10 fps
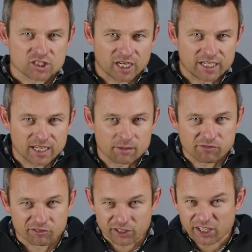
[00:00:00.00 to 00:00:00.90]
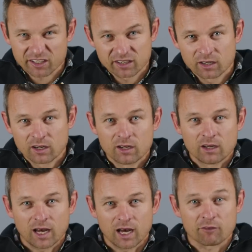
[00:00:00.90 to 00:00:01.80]
JDM Frick.
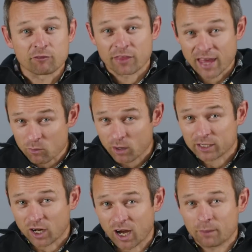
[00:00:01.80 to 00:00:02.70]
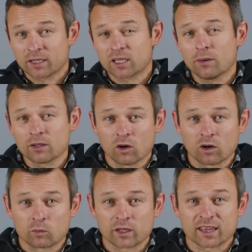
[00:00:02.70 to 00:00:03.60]
For that one, I'm gonna go
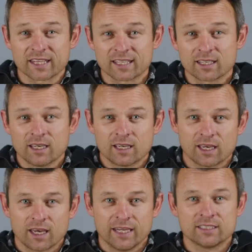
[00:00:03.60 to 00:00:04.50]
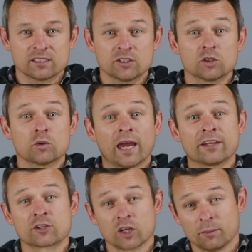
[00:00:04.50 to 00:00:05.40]
along with the ECU
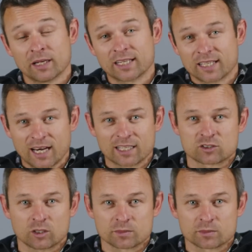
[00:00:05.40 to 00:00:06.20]
and terminated harness